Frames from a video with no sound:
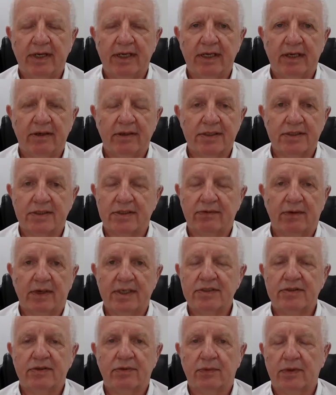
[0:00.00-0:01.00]
right now, because the
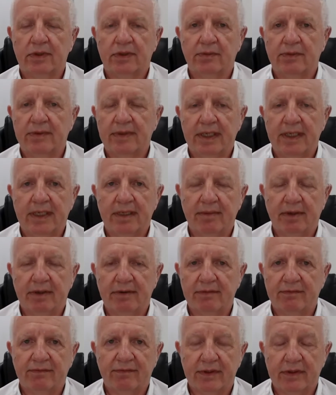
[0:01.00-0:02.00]
rest of the world, when they came out
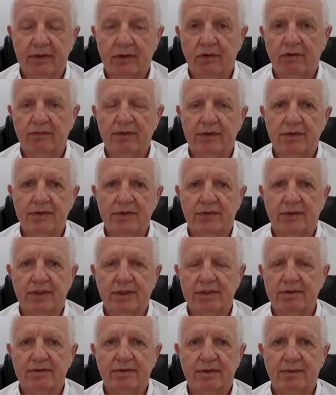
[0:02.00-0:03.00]
of COVID
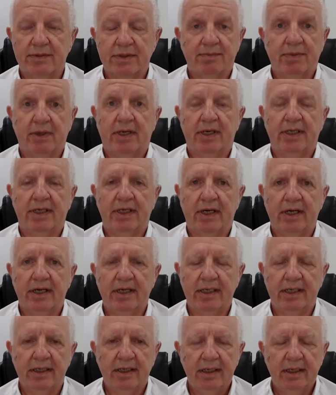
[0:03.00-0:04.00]
restrictions, it was party
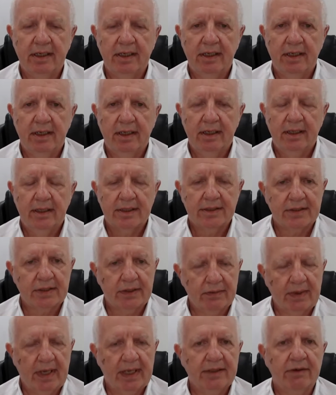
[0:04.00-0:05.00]
hardy.
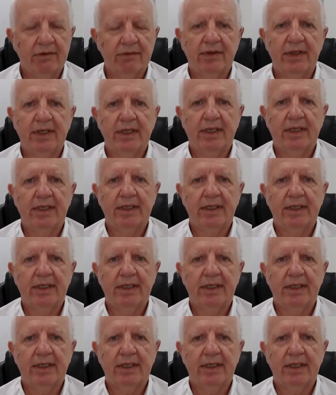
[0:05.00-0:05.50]
So I don't think